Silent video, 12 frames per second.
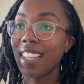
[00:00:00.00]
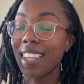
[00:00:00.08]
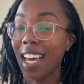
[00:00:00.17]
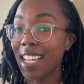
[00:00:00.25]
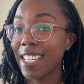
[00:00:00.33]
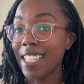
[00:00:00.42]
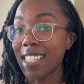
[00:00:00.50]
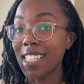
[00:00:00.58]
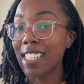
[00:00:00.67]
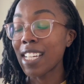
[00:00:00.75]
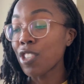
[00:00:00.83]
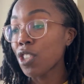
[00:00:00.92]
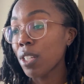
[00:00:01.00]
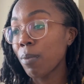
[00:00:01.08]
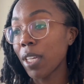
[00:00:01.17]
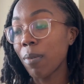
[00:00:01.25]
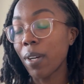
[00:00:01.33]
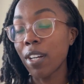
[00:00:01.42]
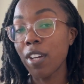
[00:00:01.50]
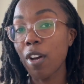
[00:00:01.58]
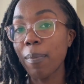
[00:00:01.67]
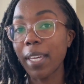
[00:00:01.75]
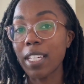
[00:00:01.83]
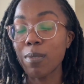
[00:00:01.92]
That is essentially what you want to
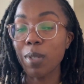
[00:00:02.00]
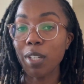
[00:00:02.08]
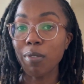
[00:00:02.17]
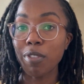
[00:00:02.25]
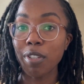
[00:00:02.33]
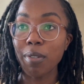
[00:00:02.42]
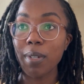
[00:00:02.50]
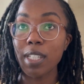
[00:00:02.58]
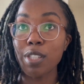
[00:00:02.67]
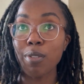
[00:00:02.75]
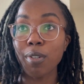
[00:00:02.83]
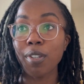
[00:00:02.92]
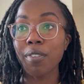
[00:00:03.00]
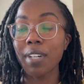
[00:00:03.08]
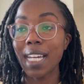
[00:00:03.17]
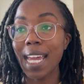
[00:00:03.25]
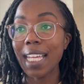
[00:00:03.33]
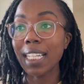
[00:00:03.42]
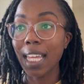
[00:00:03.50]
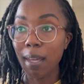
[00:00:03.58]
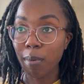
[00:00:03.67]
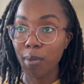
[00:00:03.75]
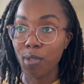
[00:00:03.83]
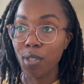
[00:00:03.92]
know because what you'll do is you'll create
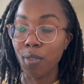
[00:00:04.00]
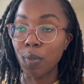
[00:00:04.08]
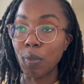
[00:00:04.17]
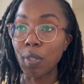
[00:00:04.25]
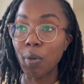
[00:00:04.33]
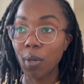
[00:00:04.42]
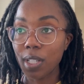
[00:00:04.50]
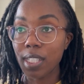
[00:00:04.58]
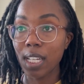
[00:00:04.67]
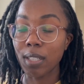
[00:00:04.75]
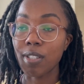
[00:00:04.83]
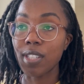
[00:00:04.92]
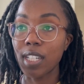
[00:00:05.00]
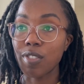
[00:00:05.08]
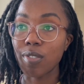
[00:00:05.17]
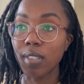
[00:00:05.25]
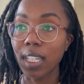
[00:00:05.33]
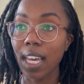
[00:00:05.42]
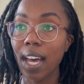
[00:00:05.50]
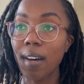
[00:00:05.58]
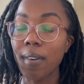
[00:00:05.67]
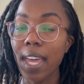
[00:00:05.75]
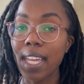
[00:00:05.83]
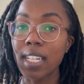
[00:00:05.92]
labels through your Seller Central
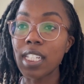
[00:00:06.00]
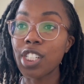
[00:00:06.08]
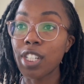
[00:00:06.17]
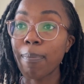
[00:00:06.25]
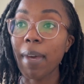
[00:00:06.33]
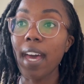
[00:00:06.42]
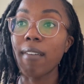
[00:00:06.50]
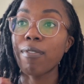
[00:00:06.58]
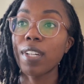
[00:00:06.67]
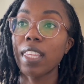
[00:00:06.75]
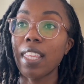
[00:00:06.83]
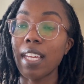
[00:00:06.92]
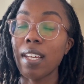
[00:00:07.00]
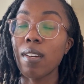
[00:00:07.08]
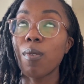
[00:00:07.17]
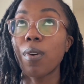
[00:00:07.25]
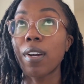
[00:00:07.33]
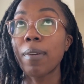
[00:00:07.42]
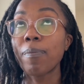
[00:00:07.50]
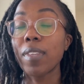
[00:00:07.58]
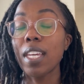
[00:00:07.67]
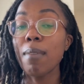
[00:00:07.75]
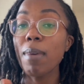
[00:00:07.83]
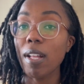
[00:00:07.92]
account and ship everything or
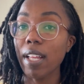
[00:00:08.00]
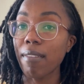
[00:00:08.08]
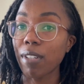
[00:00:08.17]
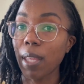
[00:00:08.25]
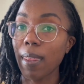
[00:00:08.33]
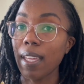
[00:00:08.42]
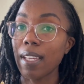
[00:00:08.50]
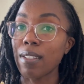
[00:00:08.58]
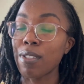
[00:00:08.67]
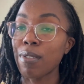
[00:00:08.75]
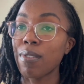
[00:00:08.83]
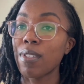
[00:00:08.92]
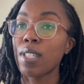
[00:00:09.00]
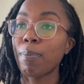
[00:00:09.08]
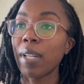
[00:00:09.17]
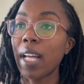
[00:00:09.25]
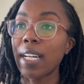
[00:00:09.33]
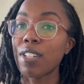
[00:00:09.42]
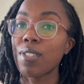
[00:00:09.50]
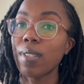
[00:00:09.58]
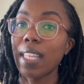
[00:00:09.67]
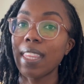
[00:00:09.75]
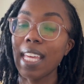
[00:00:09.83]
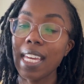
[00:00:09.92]
email everything to the supplier so
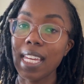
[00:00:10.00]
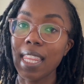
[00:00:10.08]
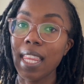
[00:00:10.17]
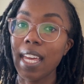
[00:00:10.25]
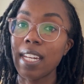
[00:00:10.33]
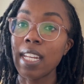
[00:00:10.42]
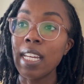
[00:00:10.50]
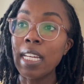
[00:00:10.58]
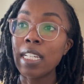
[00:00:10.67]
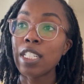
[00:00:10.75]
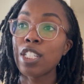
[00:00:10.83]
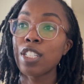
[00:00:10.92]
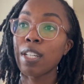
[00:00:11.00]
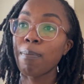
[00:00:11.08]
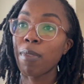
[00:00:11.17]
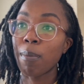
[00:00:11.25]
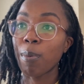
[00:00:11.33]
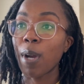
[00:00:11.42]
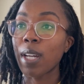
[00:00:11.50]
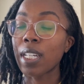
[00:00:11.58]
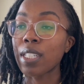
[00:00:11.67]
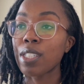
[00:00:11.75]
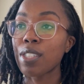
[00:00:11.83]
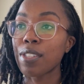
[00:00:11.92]
that they can then ship the
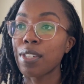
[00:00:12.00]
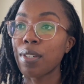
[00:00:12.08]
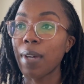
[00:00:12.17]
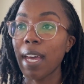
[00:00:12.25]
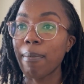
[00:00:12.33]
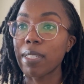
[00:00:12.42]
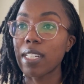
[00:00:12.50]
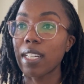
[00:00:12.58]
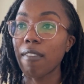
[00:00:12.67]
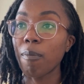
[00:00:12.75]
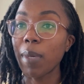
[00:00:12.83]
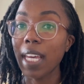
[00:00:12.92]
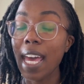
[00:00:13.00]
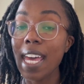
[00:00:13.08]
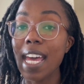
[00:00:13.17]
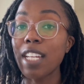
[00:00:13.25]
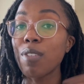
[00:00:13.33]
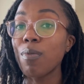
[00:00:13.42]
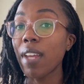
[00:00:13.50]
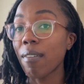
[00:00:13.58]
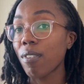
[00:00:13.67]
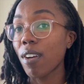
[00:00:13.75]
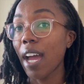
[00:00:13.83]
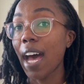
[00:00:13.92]
products to Amazon FBA and you
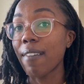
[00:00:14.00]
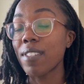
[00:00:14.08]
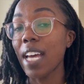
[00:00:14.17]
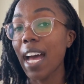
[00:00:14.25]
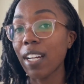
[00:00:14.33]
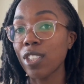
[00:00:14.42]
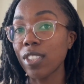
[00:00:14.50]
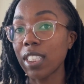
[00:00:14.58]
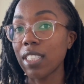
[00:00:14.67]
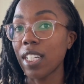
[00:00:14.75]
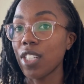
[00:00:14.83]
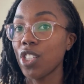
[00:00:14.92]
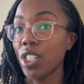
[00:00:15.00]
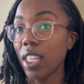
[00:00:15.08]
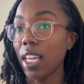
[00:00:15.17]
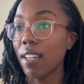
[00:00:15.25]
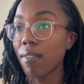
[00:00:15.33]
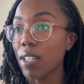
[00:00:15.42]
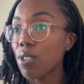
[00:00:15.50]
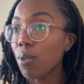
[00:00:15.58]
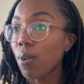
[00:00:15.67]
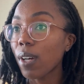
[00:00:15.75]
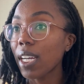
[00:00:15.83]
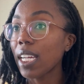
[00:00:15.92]
never have to actually touch the
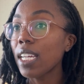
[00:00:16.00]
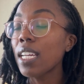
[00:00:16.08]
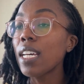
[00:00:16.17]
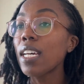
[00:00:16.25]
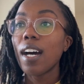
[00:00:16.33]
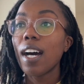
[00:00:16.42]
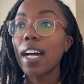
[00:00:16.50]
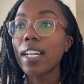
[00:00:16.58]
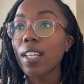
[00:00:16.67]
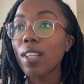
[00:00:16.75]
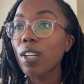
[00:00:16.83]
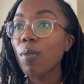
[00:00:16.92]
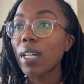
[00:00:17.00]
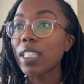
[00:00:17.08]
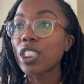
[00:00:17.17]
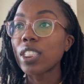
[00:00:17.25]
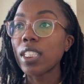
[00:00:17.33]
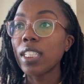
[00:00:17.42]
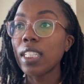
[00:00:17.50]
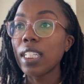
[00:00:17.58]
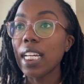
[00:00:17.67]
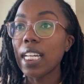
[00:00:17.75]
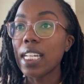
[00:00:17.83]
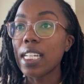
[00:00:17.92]
inventory. Another question
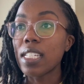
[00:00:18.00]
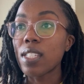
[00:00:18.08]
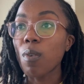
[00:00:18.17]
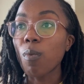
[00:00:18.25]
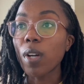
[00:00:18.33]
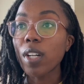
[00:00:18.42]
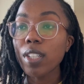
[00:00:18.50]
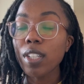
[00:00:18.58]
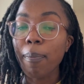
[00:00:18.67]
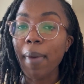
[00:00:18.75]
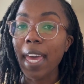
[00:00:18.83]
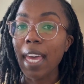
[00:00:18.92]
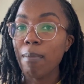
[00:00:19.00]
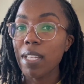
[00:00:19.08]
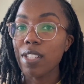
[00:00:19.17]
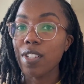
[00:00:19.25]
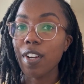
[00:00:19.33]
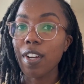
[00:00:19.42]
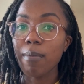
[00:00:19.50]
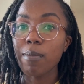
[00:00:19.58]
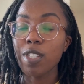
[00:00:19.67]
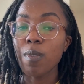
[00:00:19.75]
is, what are your payment terms?